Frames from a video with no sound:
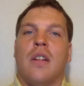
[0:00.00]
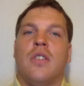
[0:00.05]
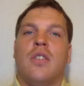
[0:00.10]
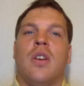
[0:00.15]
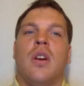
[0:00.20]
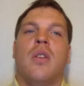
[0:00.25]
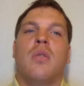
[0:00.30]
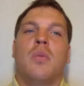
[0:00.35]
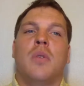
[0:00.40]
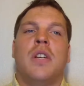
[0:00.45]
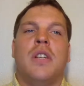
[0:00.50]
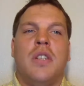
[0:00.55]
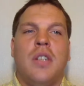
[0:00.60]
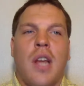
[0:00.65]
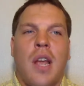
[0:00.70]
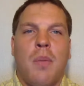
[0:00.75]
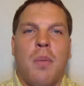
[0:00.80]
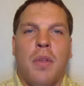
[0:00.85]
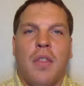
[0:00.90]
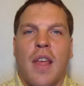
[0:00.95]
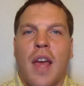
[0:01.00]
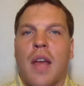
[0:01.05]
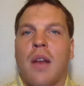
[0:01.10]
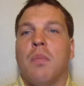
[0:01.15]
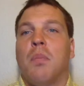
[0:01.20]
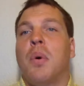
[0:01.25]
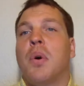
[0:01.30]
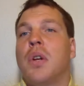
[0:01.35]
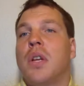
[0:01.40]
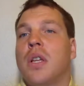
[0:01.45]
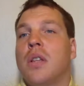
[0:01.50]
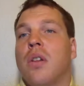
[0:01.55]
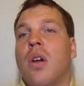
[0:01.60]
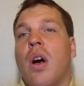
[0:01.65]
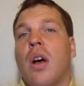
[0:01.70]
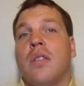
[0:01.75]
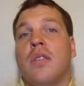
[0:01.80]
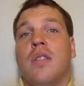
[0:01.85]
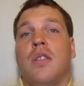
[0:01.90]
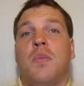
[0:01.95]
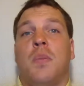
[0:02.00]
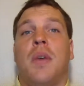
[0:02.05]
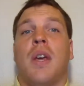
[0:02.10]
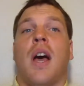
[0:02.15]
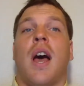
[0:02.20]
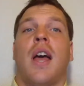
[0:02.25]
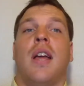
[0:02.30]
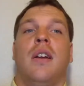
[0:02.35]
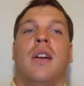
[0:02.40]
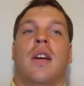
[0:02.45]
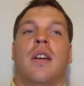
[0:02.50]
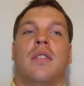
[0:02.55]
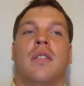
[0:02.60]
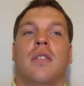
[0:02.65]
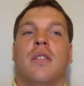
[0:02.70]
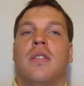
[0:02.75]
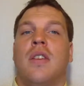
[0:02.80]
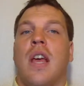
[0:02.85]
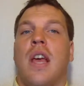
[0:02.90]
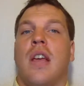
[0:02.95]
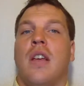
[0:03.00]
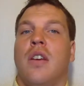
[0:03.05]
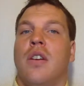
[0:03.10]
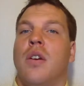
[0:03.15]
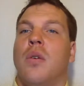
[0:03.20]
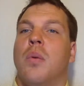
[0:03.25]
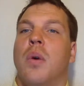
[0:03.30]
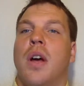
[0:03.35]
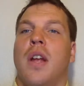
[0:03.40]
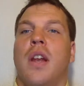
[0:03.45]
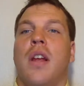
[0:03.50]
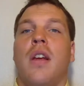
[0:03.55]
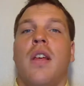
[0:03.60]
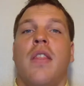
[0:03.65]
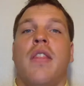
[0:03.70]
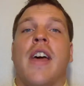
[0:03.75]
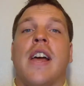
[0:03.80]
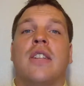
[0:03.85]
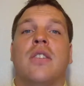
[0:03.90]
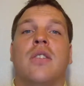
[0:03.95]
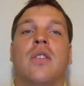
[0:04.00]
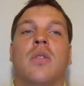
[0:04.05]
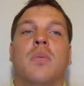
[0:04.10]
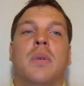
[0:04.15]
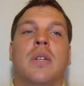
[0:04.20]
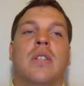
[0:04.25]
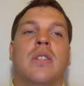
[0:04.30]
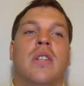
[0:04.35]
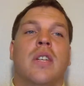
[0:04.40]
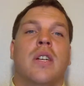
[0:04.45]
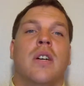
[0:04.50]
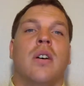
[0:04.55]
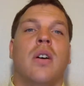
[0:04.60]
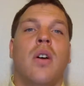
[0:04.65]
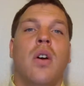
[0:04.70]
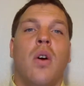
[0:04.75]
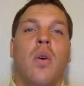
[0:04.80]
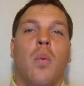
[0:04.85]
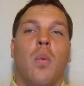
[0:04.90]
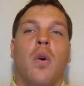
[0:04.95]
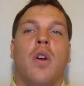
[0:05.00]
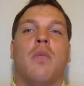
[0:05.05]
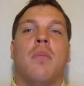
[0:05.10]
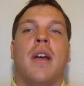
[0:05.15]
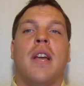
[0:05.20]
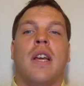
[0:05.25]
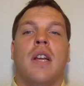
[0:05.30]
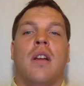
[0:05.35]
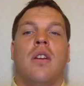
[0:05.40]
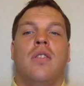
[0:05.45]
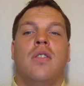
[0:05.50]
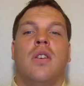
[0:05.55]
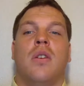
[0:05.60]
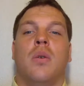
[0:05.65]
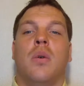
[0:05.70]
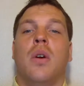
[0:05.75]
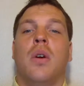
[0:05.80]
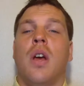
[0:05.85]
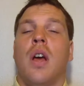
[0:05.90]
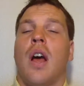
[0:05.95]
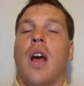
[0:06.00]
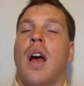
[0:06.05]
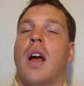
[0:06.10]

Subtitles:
Let's start reshaping that and putting losses behind us and saying, you know what, that's no big deal. What am I going to do?